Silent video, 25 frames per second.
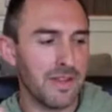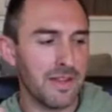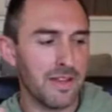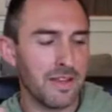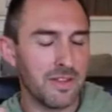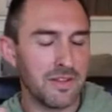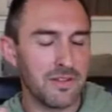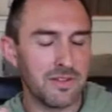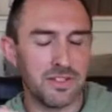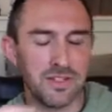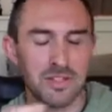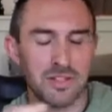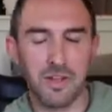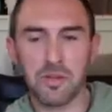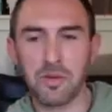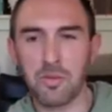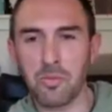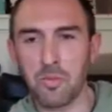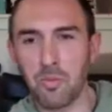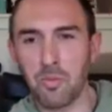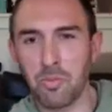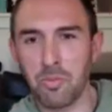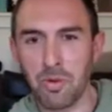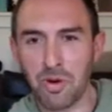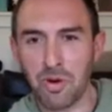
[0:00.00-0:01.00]
There's another
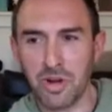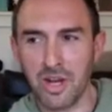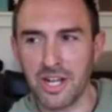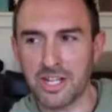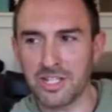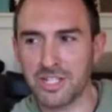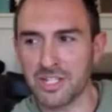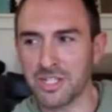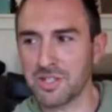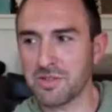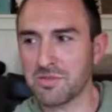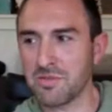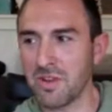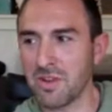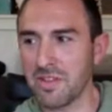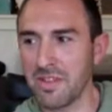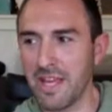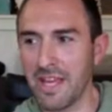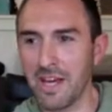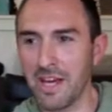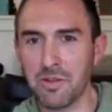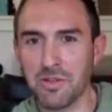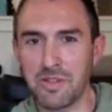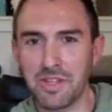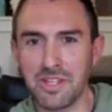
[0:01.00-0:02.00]
book I just read, The
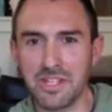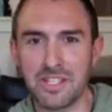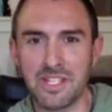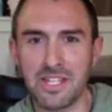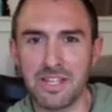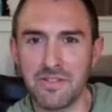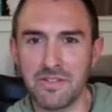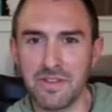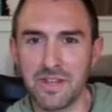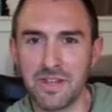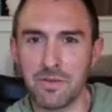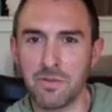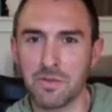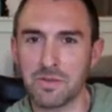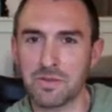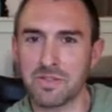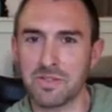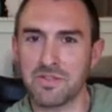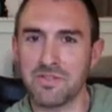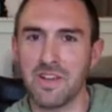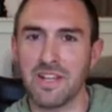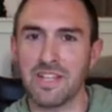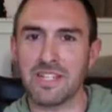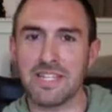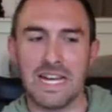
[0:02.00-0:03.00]
Healthy Deviant, which was
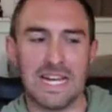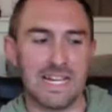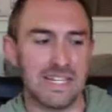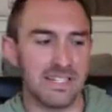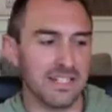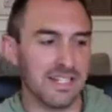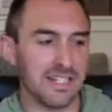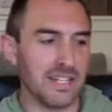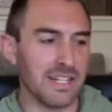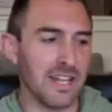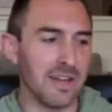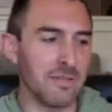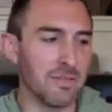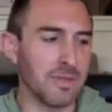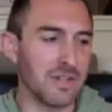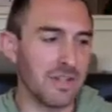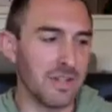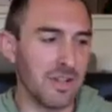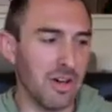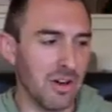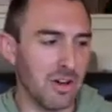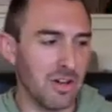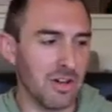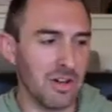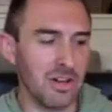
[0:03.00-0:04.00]
fantastic, and I've been
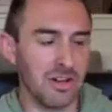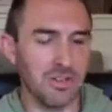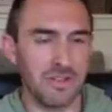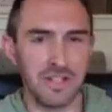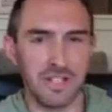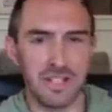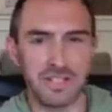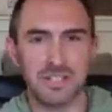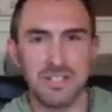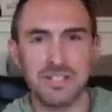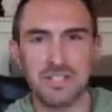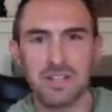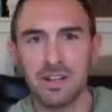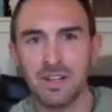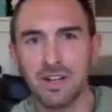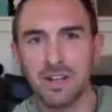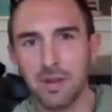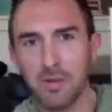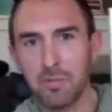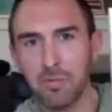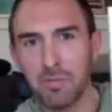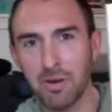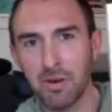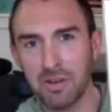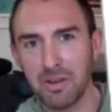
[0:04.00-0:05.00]
gnawing on this
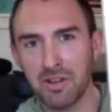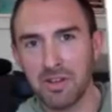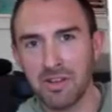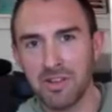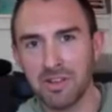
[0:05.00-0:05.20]
book.